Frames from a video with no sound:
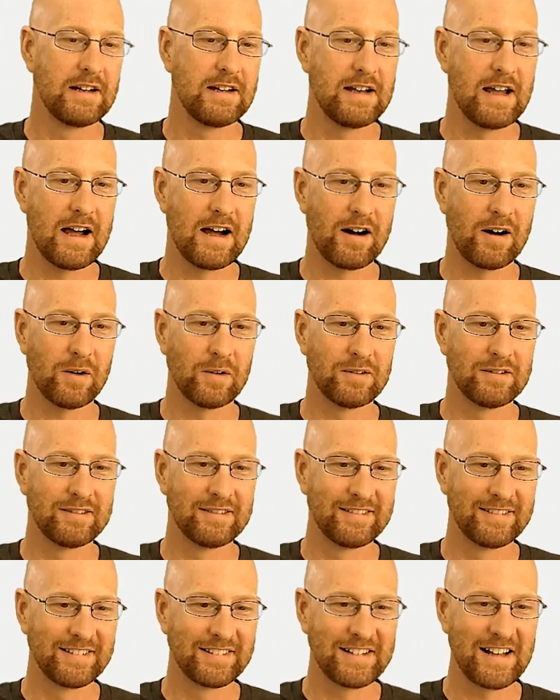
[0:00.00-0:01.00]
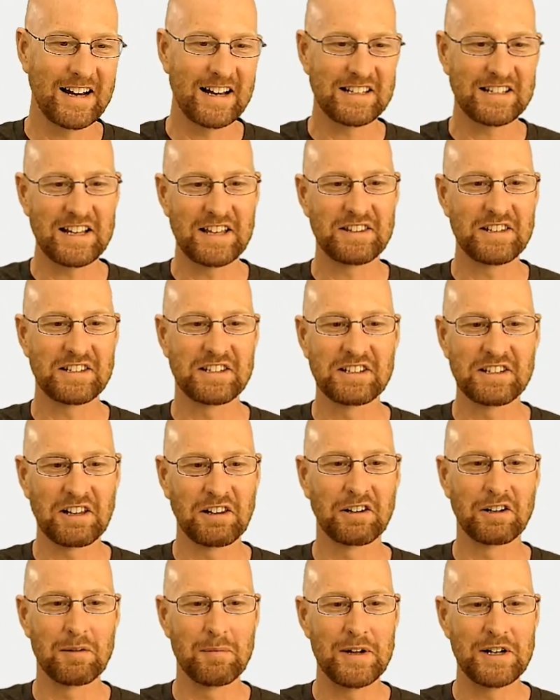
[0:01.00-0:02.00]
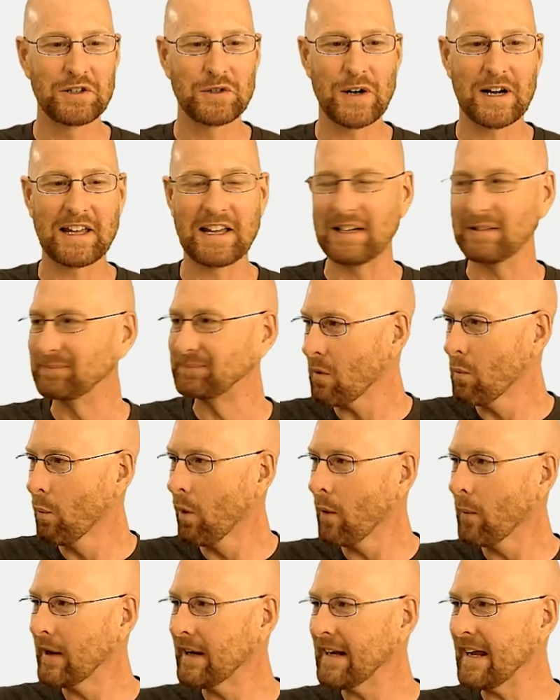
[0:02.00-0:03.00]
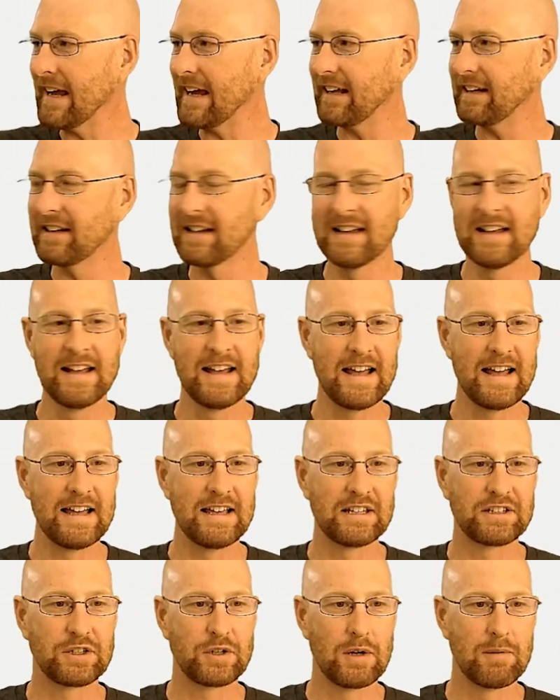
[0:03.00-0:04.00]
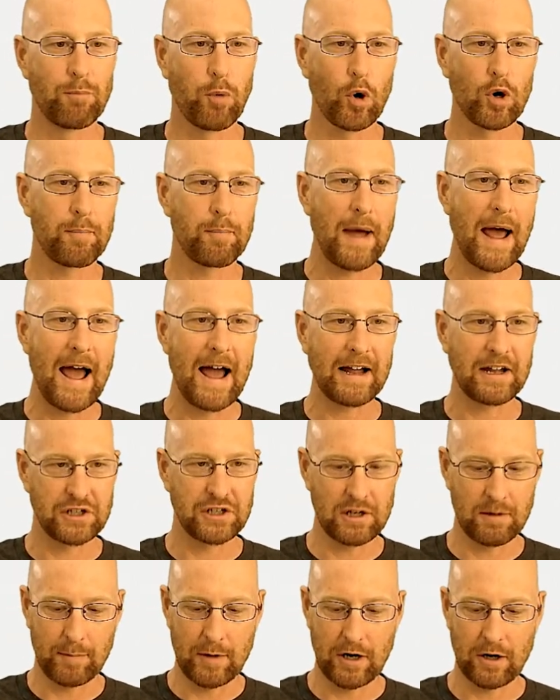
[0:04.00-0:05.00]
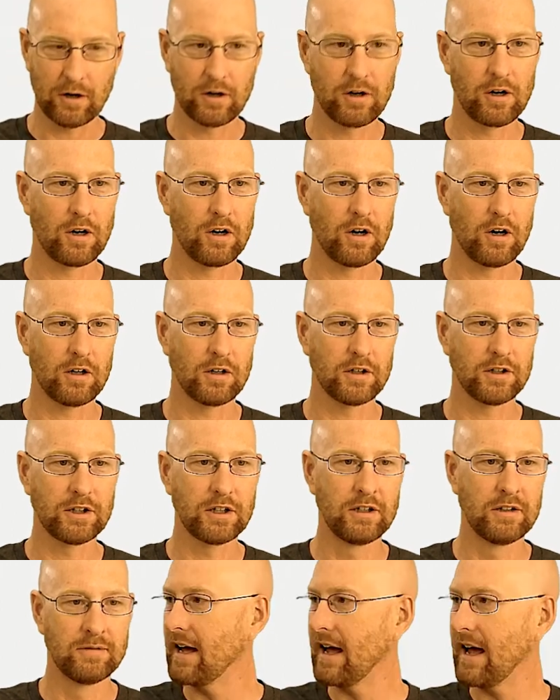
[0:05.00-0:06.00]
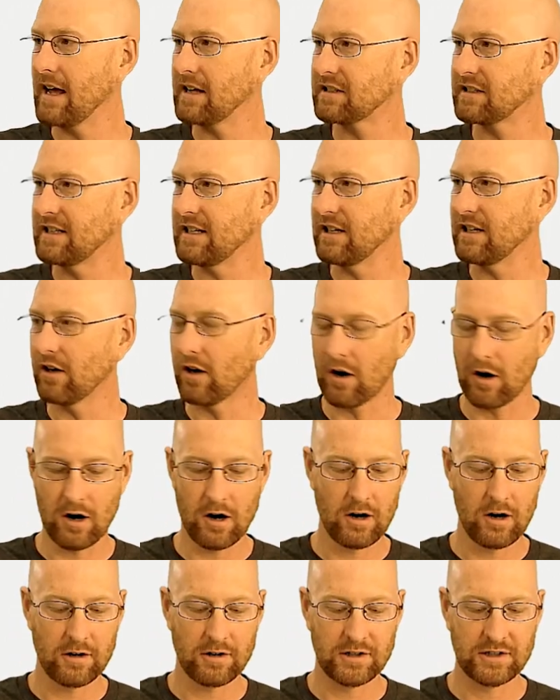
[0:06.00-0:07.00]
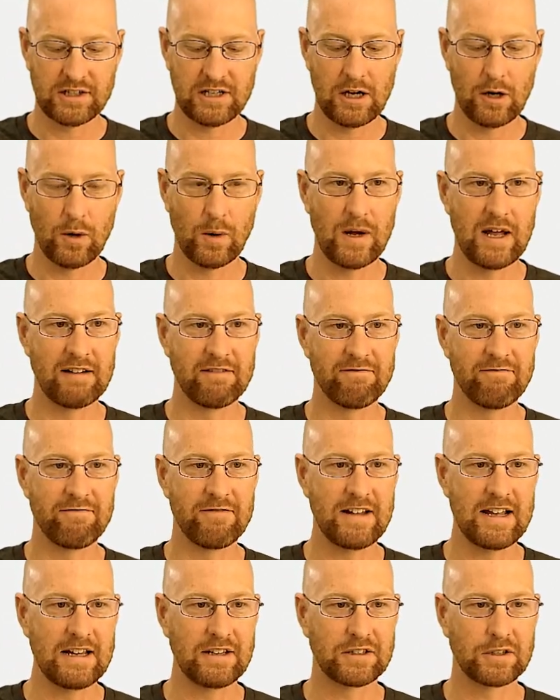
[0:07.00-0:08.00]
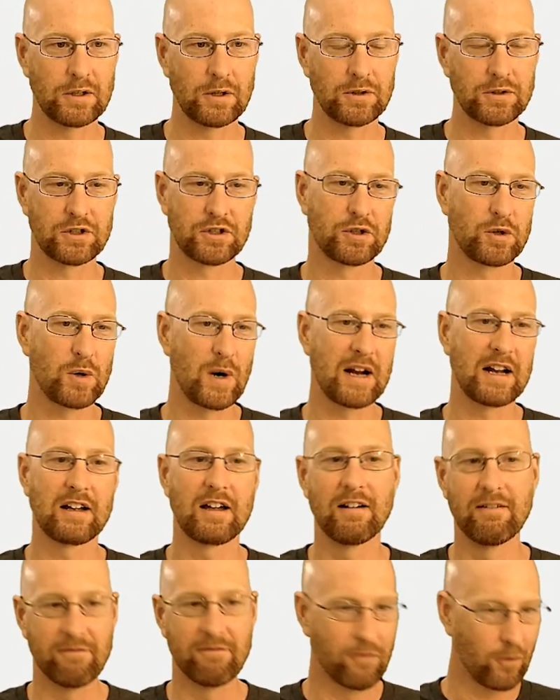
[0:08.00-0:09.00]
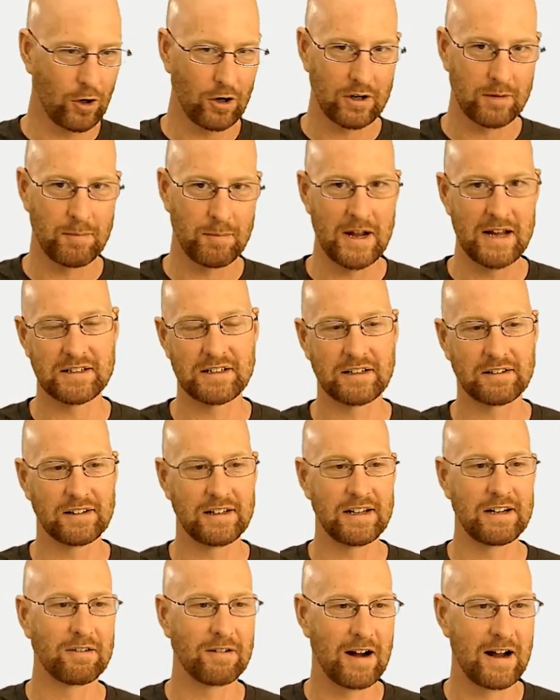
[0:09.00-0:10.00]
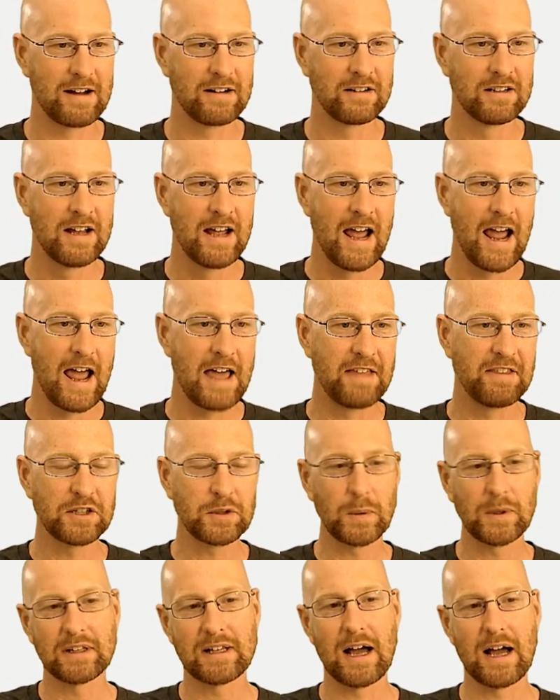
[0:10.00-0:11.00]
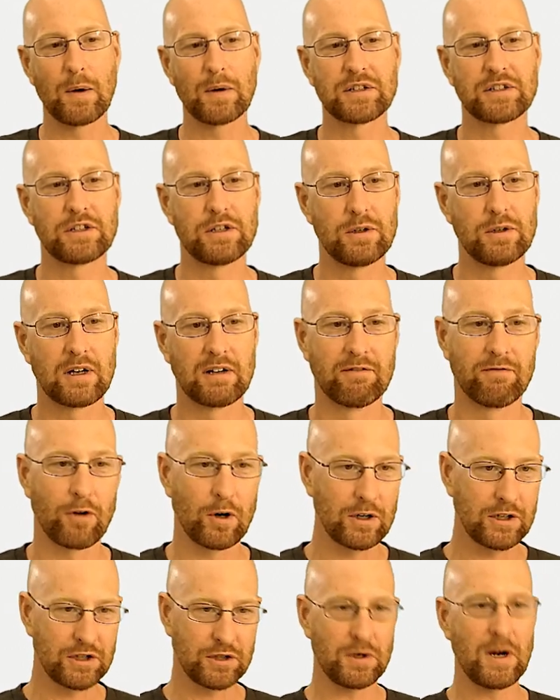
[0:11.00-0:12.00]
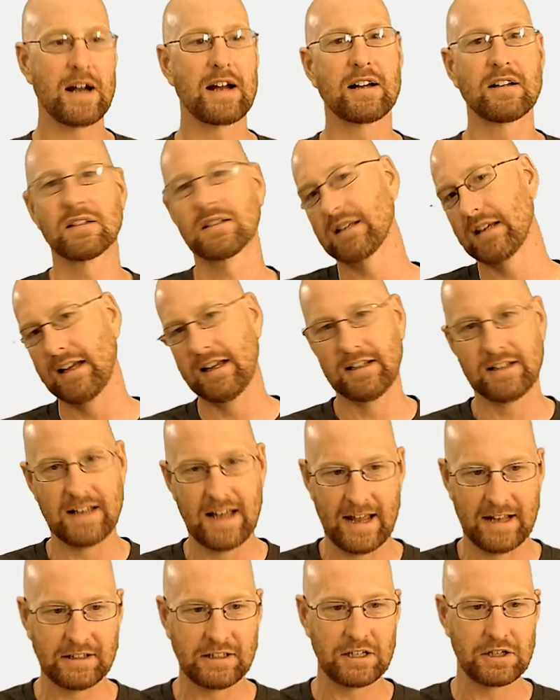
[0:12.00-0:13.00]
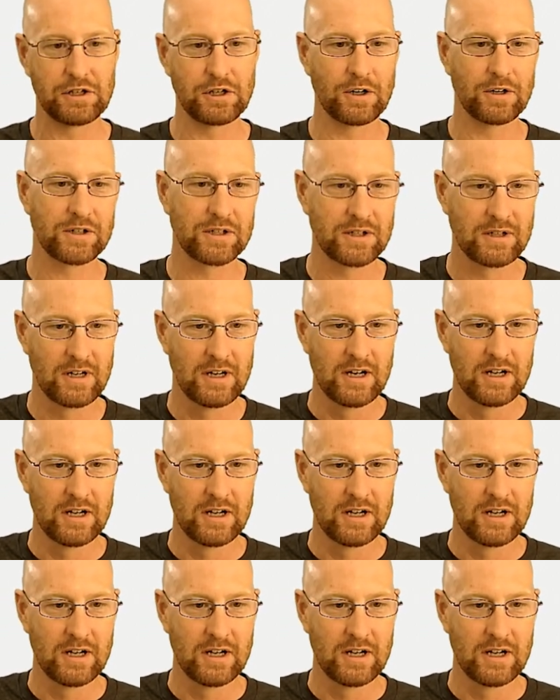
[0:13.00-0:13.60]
Now, like I said, this is a little bit tricky. What we need is to import a package up here called strconv, so string convert basically, right? And this will allow us to convert strings into integers.